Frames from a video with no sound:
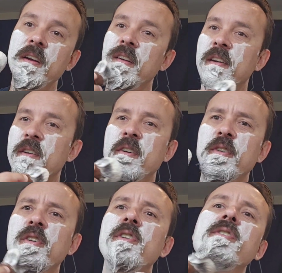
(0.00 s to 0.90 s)
You know, you're
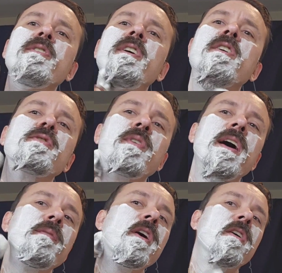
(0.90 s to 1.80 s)
hurting. Here's
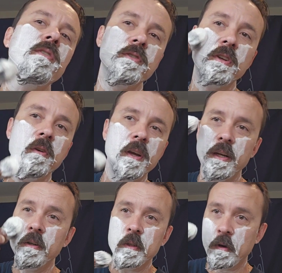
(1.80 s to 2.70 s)
$5. Go get
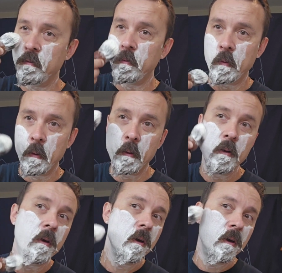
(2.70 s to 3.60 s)
yourself,
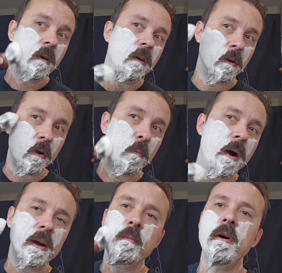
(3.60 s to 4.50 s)
you know, go
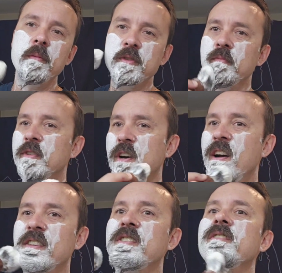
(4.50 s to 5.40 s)
buy your mom some
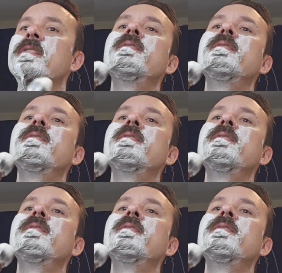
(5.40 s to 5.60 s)
socks,